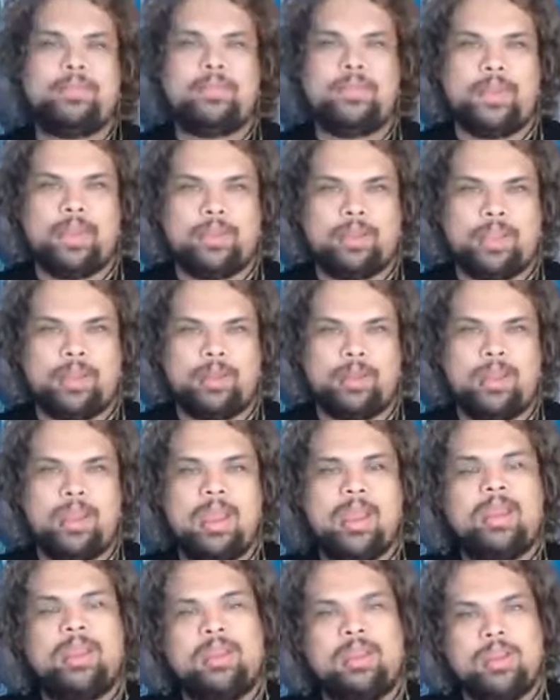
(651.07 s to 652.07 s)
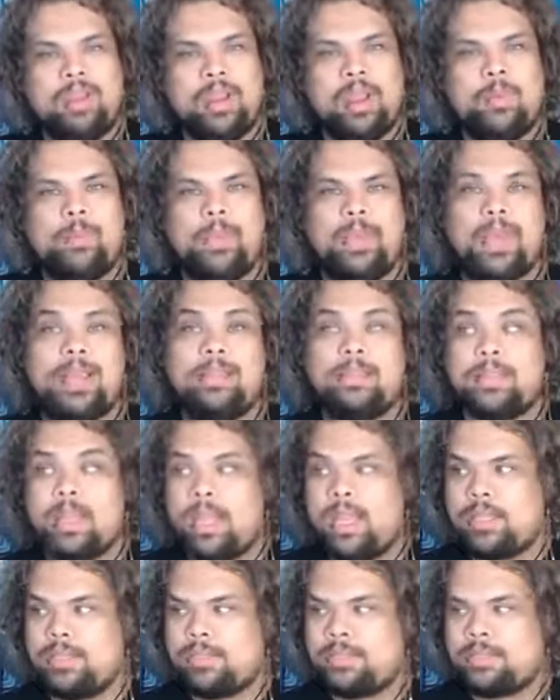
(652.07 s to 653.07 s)
feeling, you know, because
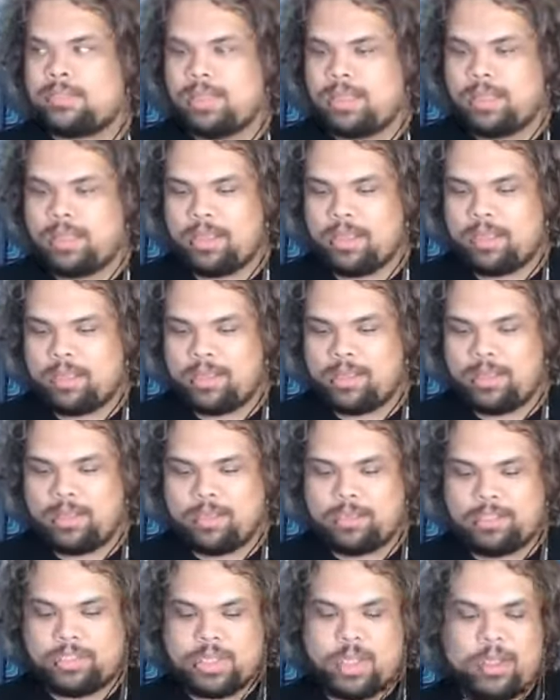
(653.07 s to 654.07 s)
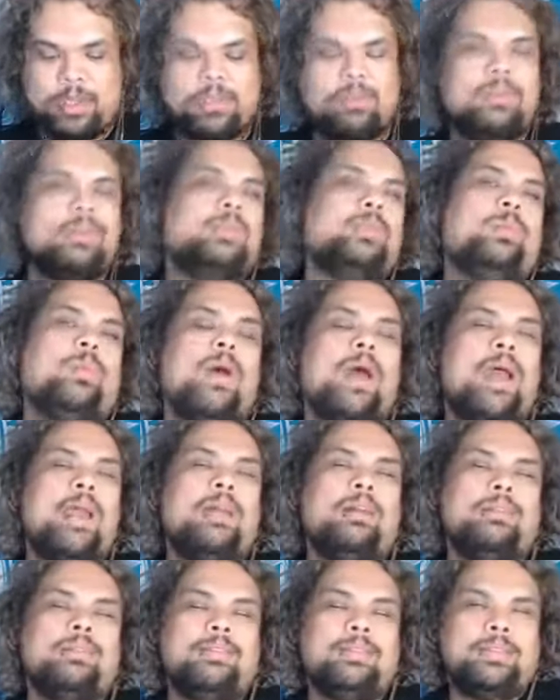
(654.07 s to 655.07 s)
it's Joker is
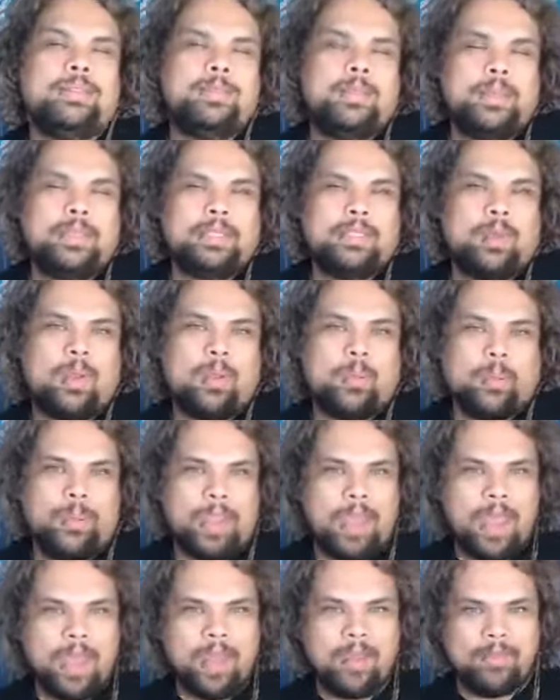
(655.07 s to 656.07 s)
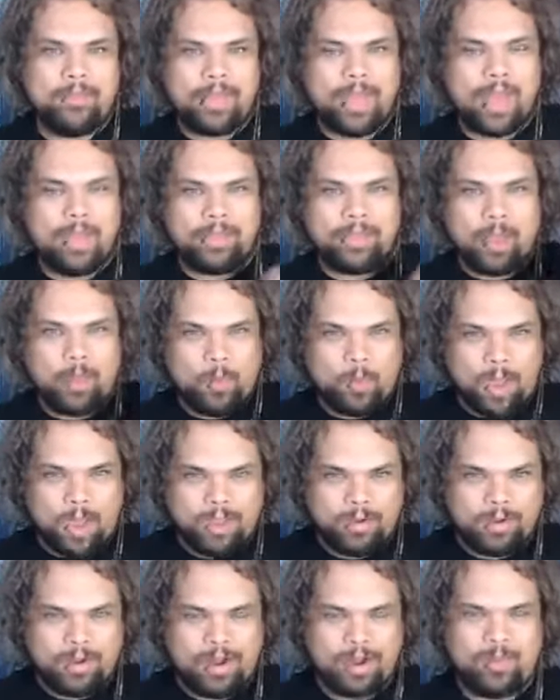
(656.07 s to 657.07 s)
wild. This means that we have that
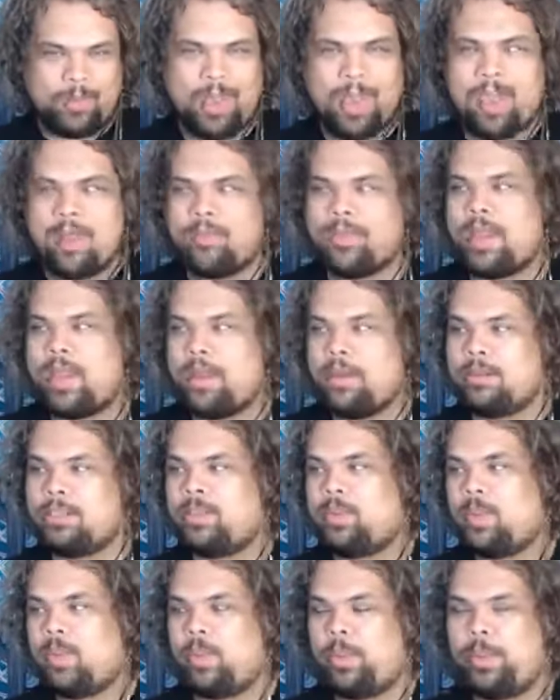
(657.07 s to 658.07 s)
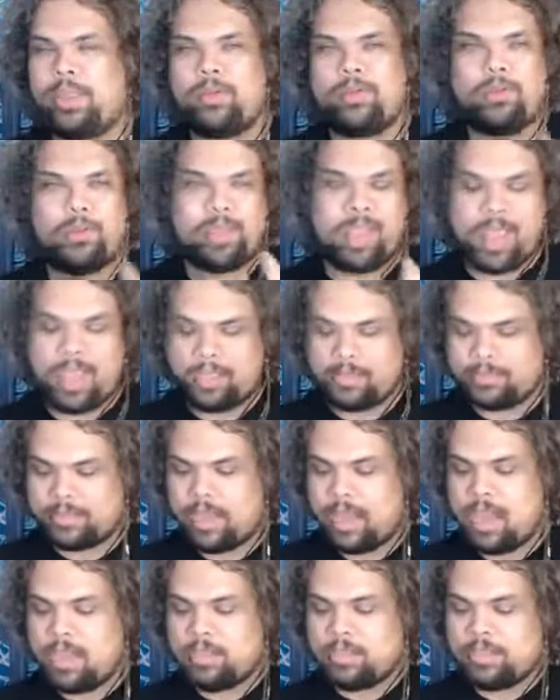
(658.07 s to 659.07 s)
wild card. We have that energy where we create.
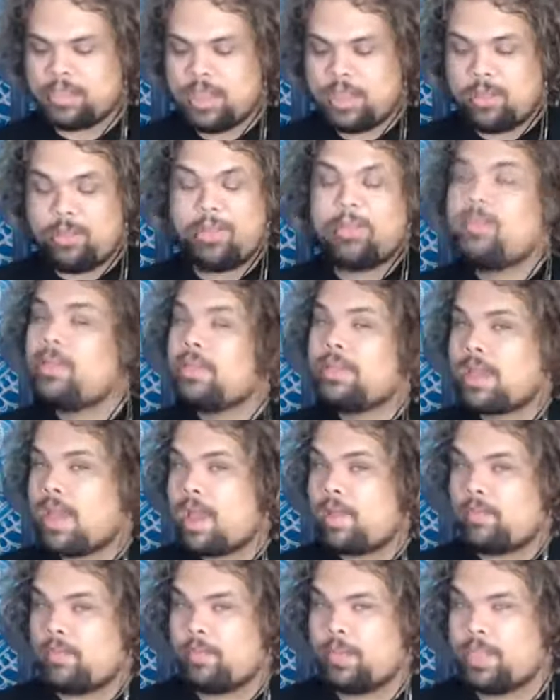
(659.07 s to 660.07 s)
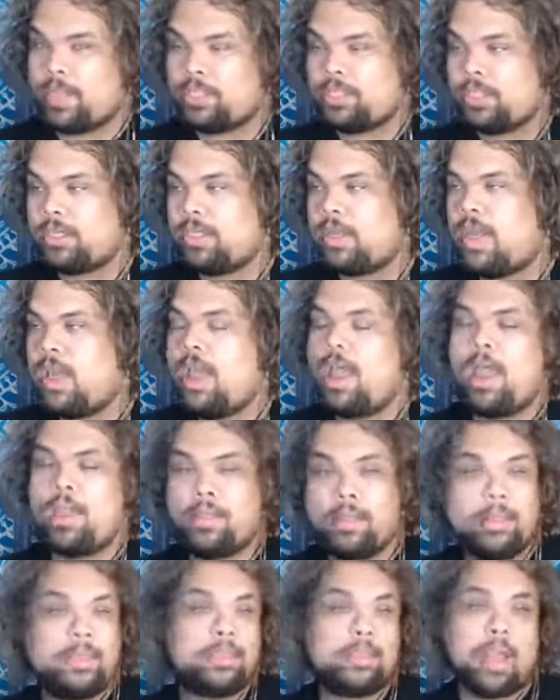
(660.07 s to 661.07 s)
So let me read the affirmation and
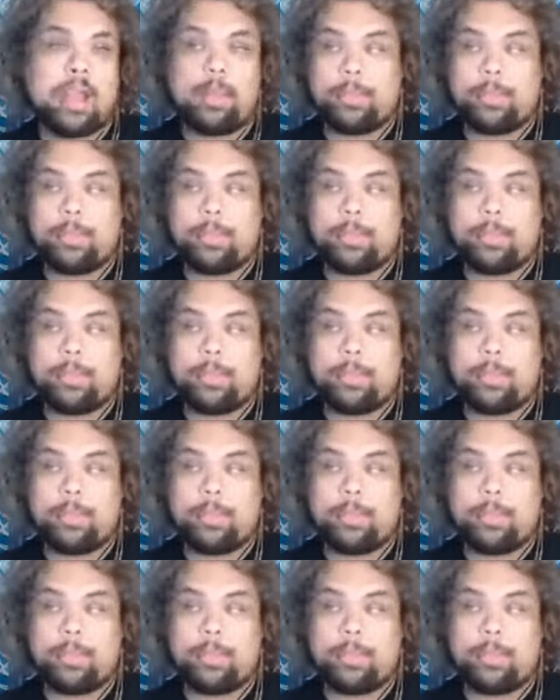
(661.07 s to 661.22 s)
then let's talk